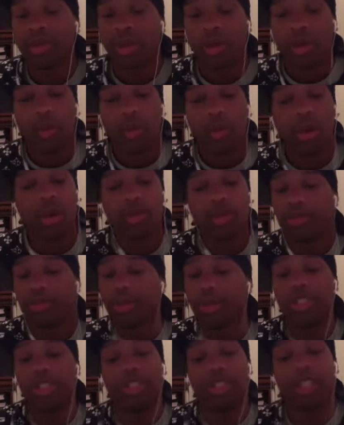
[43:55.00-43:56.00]
Well,
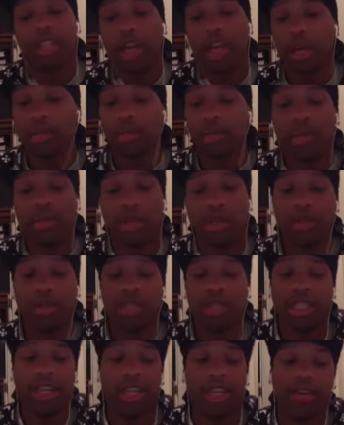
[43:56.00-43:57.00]
finishing up, you know what I'm
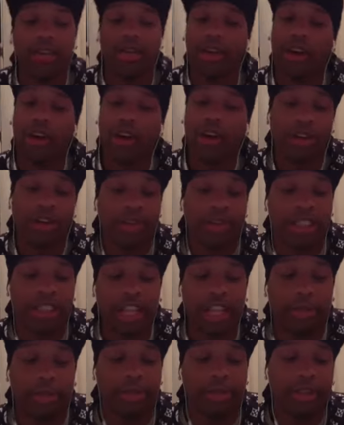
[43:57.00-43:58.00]
saying, on the heart of a
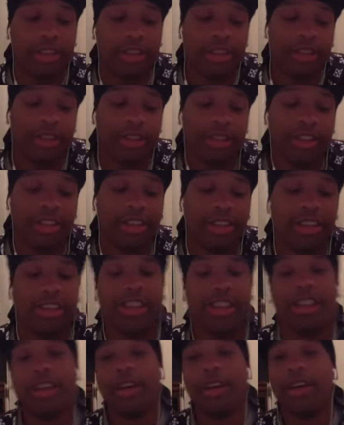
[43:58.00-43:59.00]
champion.
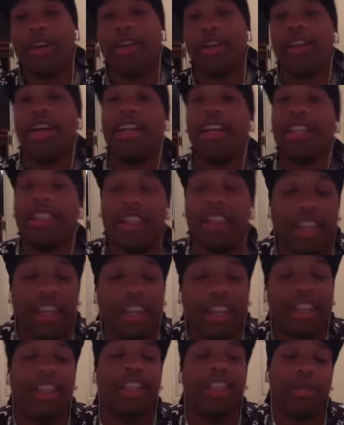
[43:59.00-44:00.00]
Nelly
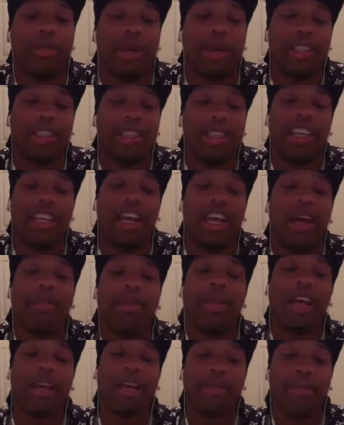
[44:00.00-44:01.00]
ended this by saying, I'm
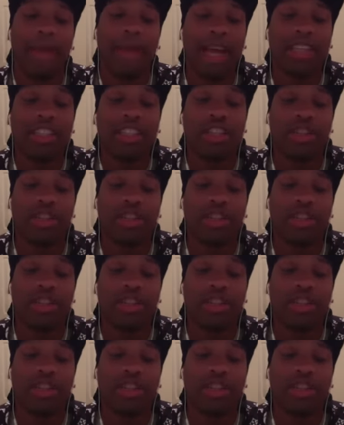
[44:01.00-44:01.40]
like Magic to